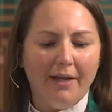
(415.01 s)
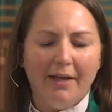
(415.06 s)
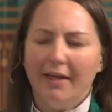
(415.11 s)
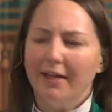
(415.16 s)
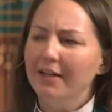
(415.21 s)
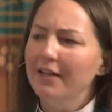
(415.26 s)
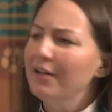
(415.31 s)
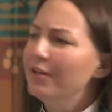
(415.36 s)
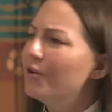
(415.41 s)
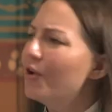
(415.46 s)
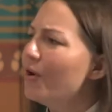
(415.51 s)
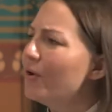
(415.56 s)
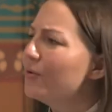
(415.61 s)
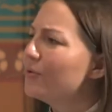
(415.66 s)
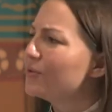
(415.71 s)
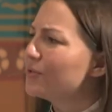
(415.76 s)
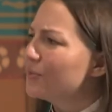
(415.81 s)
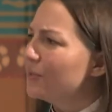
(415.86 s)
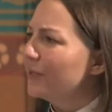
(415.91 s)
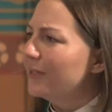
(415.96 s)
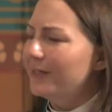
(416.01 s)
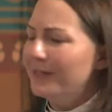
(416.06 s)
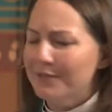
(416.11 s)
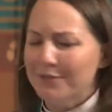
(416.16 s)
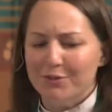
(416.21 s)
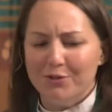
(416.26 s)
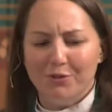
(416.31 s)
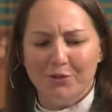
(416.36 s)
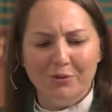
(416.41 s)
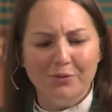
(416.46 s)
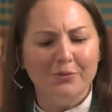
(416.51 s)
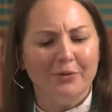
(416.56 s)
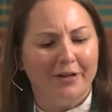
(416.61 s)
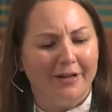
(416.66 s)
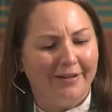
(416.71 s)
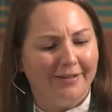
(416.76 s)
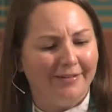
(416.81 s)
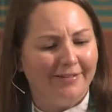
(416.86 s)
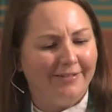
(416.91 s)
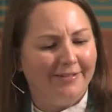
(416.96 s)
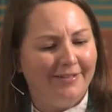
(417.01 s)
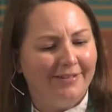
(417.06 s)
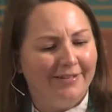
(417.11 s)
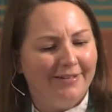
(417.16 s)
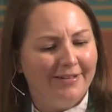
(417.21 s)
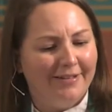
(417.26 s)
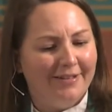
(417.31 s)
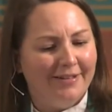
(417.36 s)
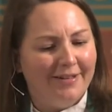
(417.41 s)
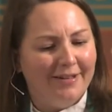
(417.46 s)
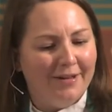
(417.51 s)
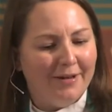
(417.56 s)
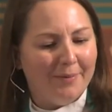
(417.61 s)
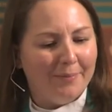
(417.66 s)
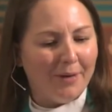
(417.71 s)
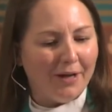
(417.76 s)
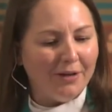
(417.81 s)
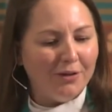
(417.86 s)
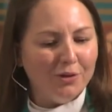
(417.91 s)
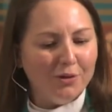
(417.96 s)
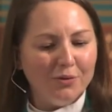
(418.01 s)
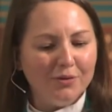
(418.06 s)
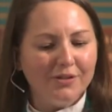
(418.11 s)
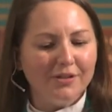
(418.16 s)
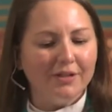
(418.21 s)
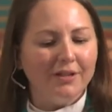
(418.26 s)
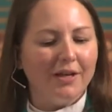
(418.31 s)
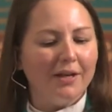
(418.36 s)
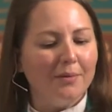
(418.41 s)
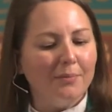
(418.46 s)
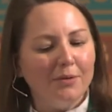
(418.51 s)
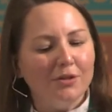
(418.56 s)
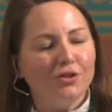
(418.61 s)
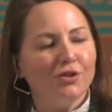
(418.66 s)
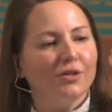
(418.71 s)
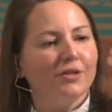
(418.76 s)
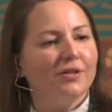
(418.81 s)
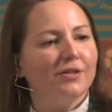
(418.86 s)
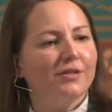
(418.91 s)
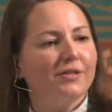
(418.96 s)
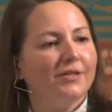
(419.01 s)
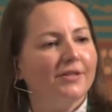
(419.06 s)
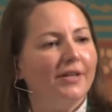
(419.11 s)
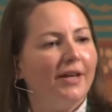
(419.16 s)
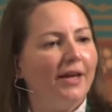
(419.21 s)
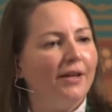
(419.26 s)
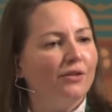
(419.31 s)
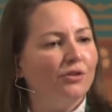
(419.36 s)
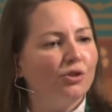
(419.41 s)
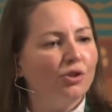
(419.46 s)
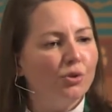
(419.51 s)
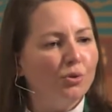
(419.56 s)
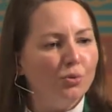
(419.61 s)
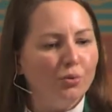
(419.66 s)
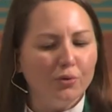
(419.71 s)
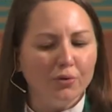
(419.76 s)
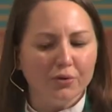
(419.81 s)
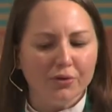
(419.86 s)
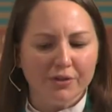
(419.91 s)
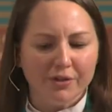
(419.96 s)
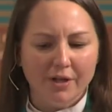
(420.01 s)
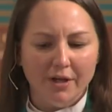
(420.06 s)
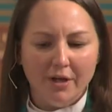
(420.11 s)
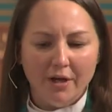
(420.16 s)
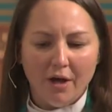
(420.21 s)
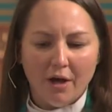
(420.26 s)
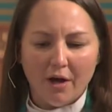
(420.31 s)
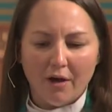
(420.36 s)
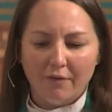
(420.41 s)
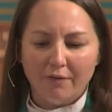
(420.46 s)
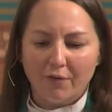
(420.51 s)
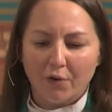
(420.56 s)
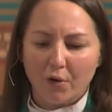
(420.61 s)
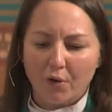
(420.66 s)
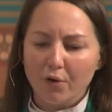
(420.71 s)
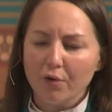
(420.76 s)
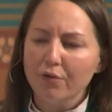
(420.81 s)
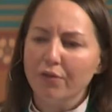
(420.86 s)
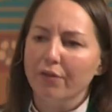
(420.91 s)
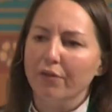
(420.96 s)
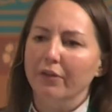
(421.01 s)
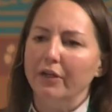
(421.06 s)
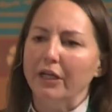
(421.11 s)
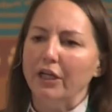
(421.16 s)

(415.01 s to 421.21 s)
And he knows what he's doing by using images and tools of earthly